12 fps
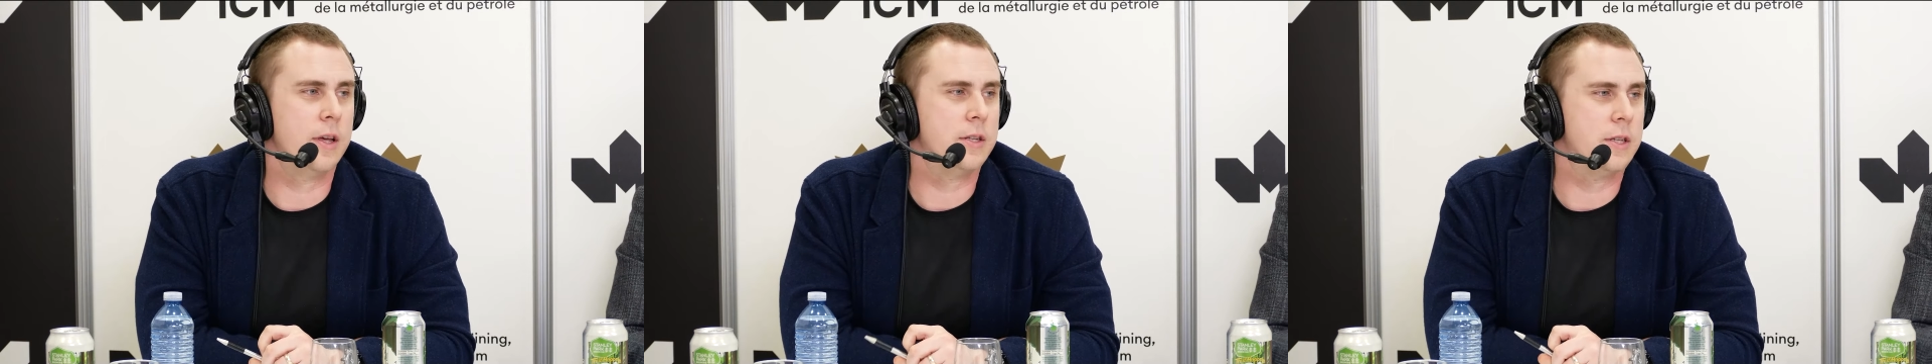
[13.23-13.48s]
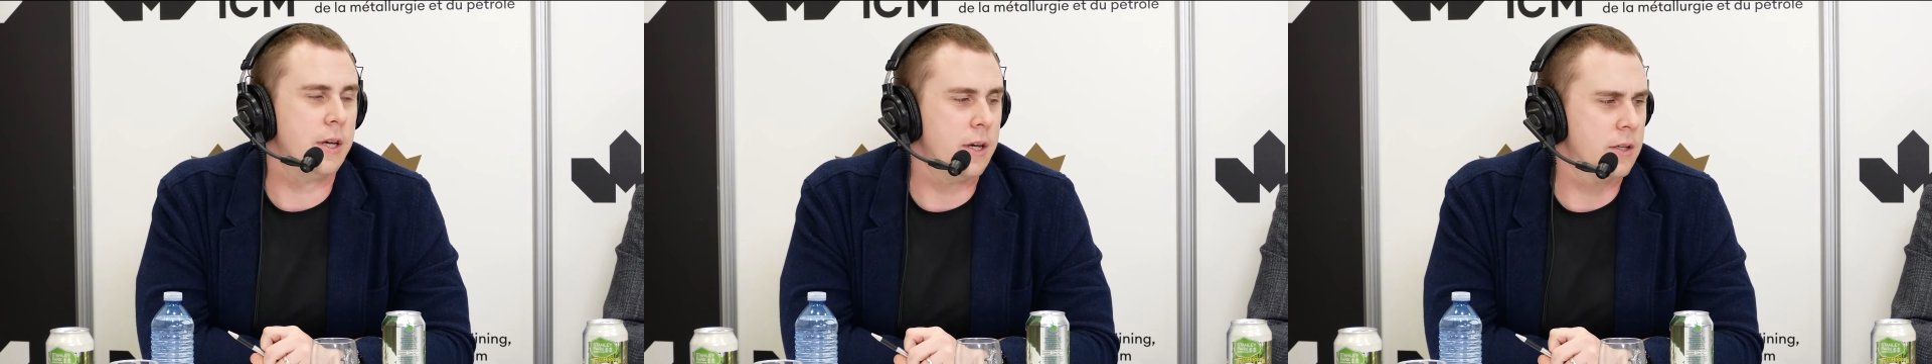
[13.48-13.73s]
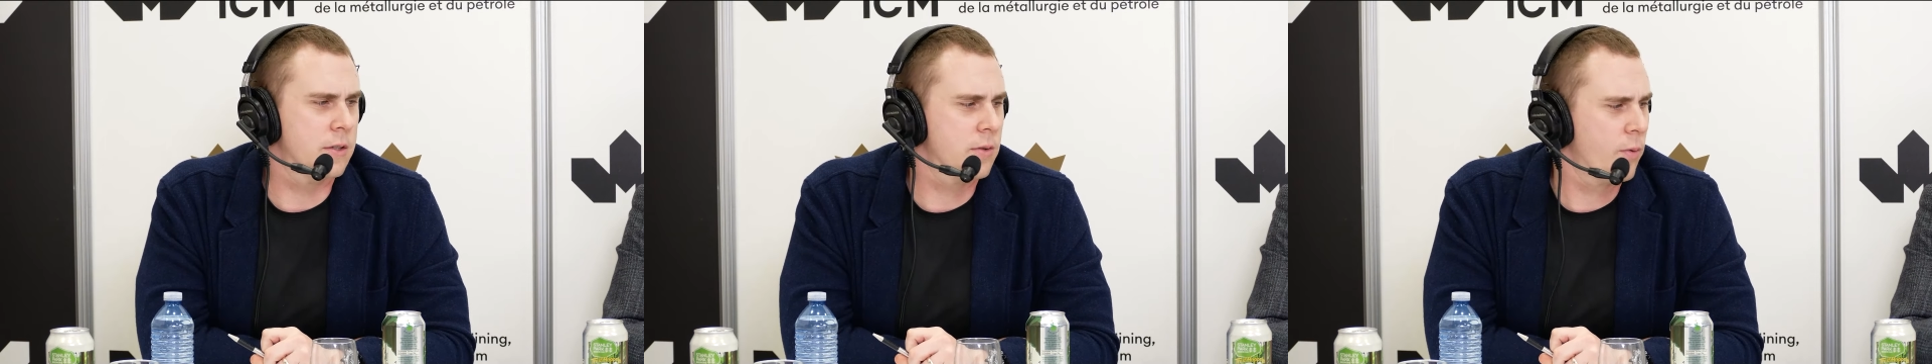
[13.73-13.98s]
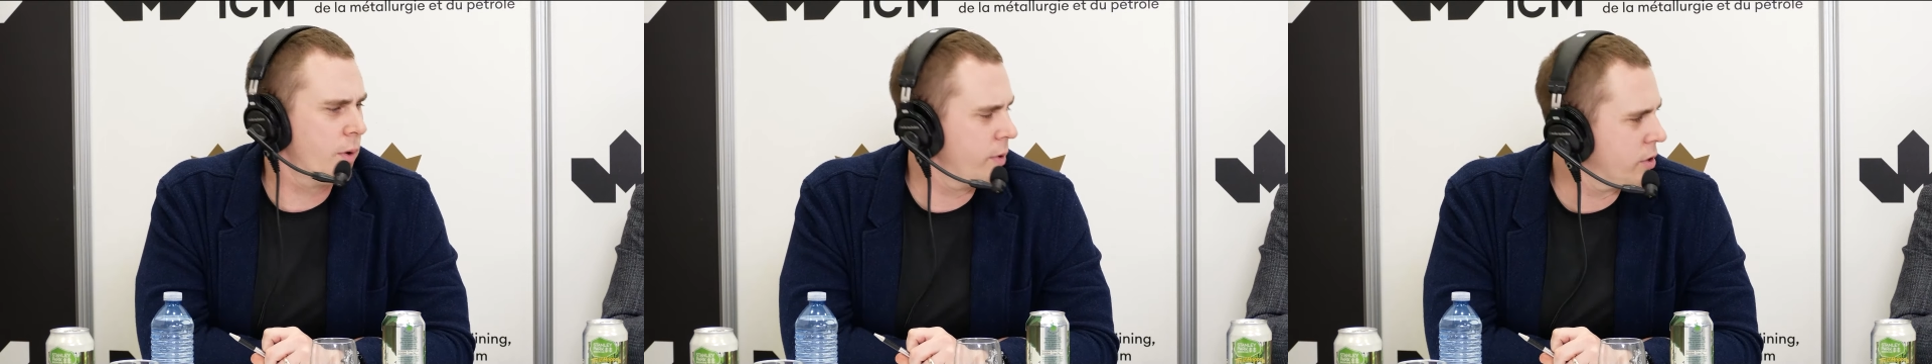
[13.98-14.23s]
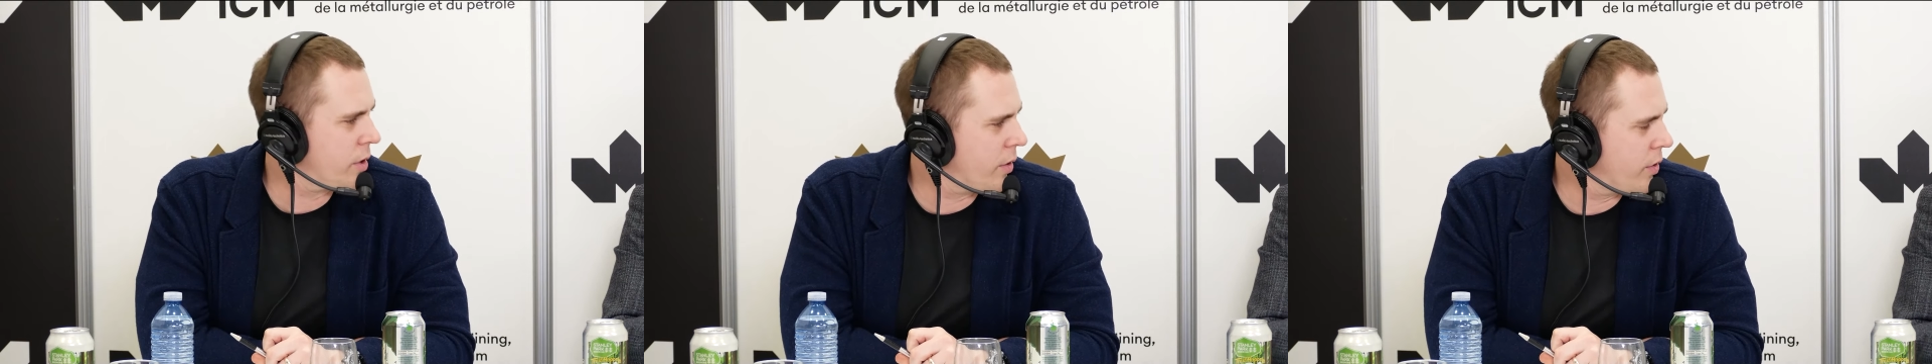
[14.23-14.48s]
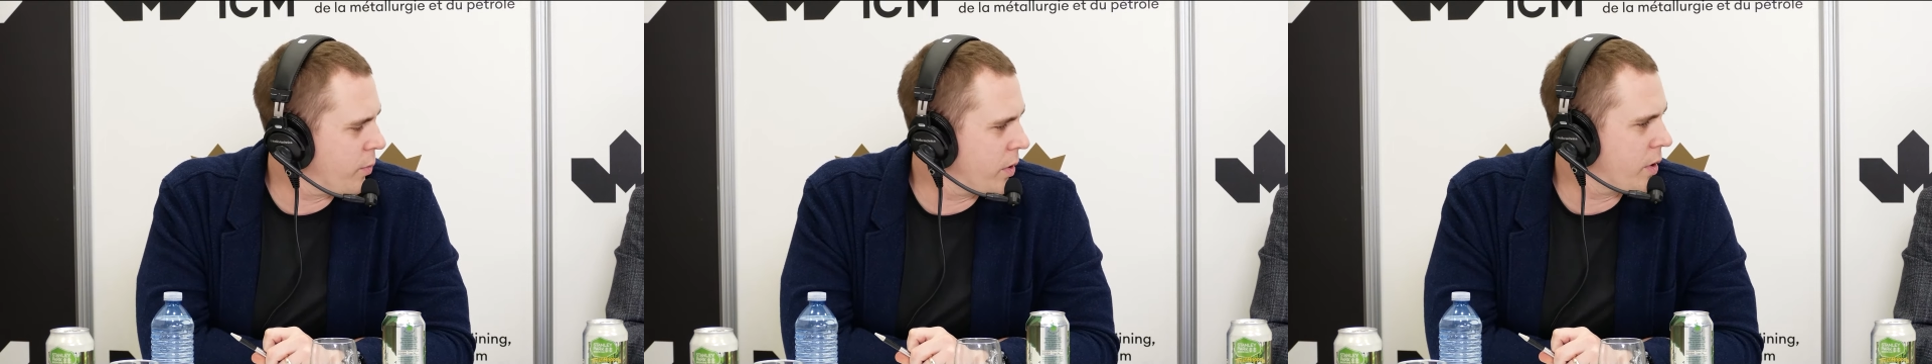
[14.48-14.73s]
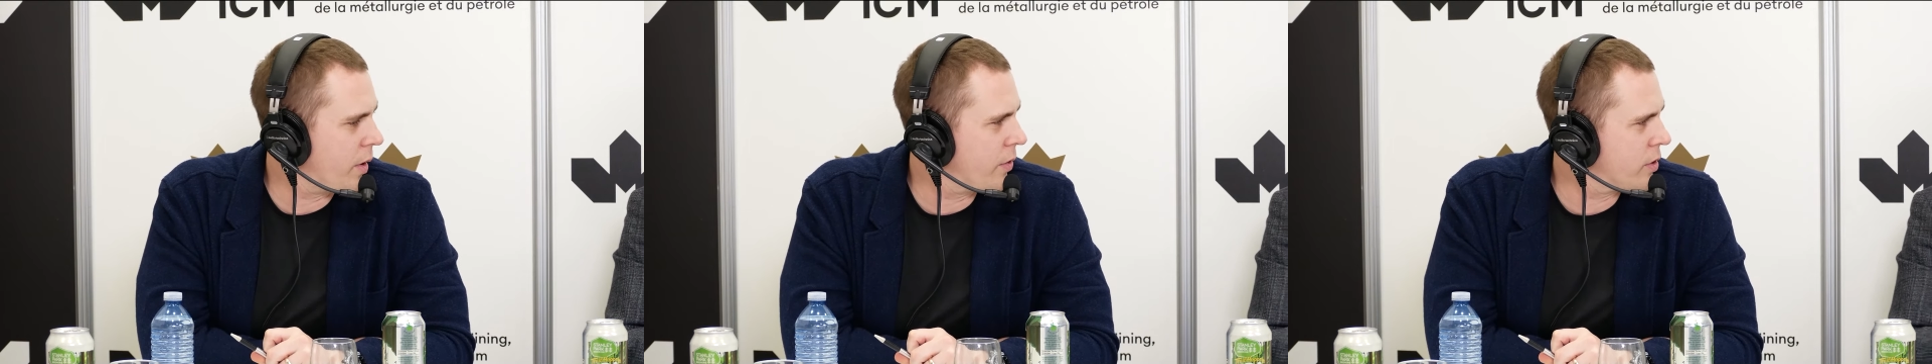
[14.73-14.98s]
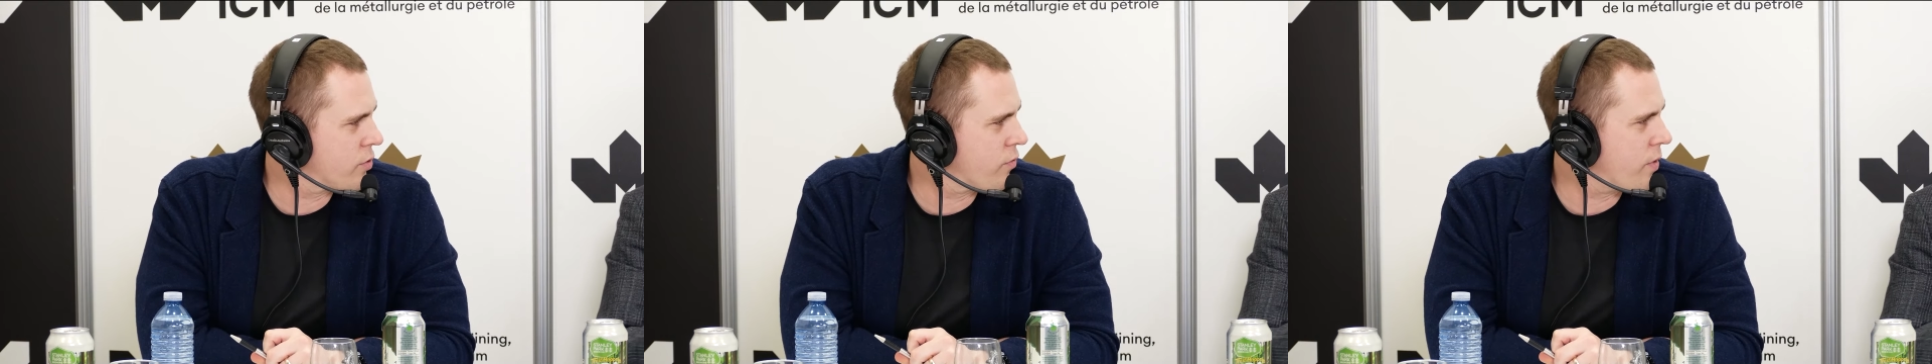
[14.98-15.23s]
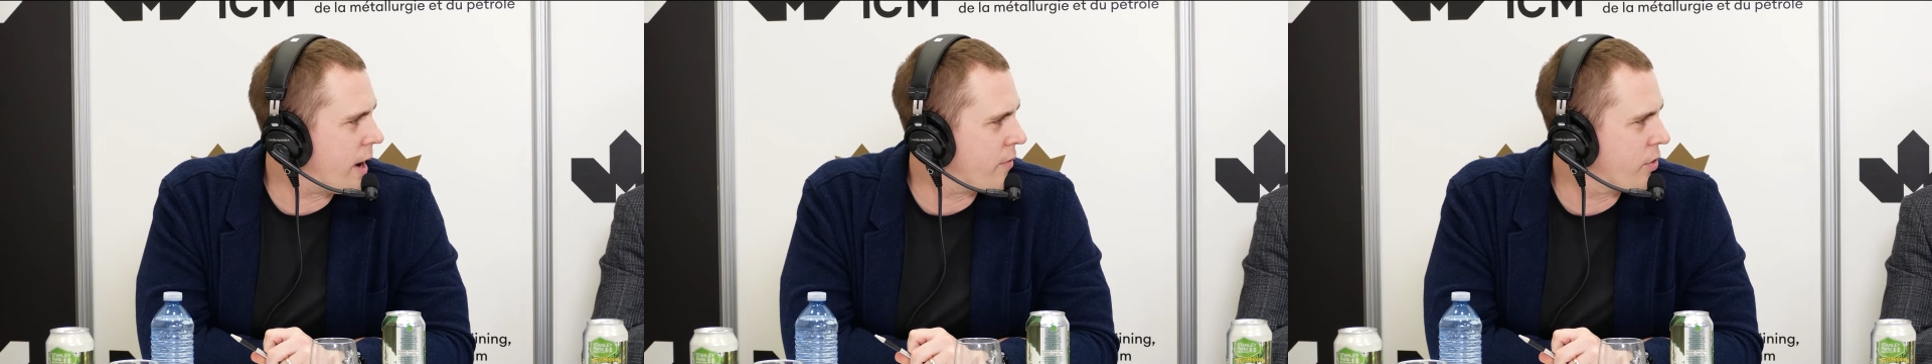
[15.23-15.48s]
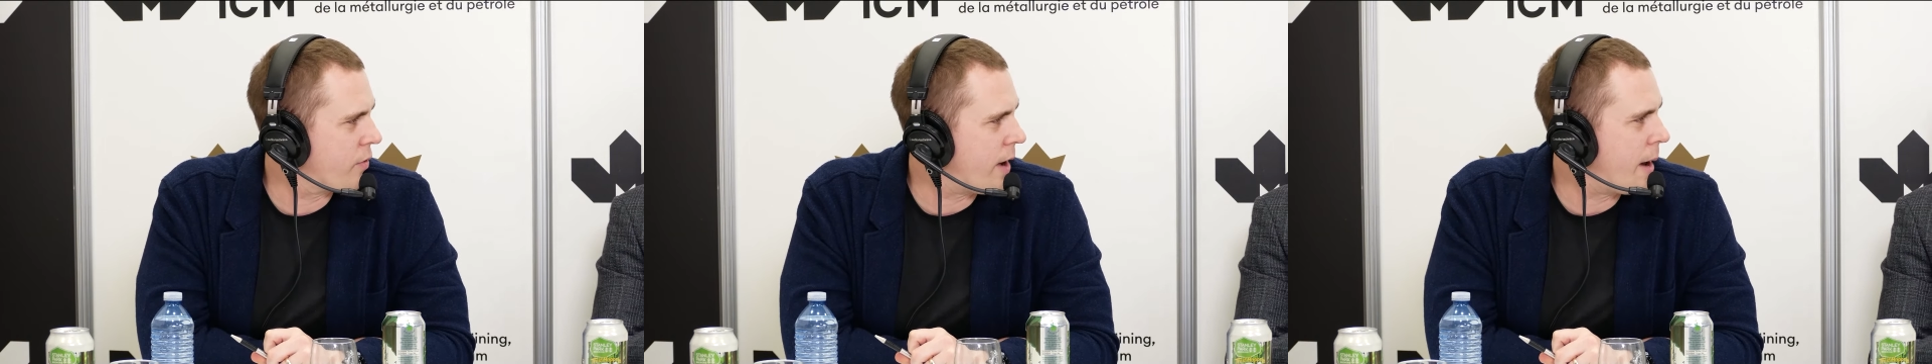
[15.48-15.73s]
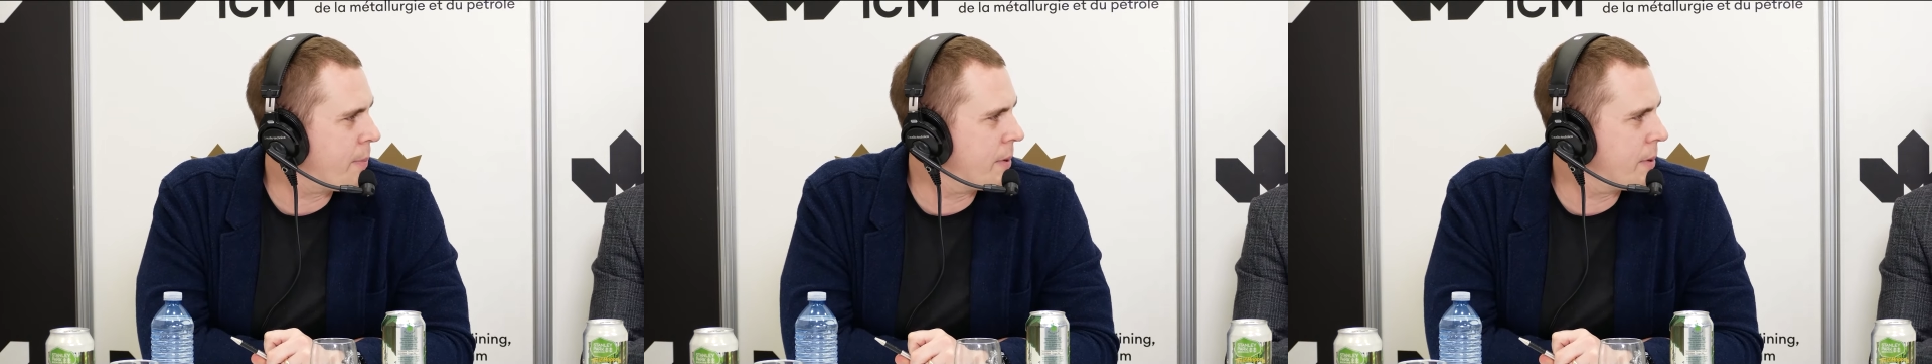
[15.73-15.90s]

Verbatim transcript: This is, what do we call it? We call it this the wrap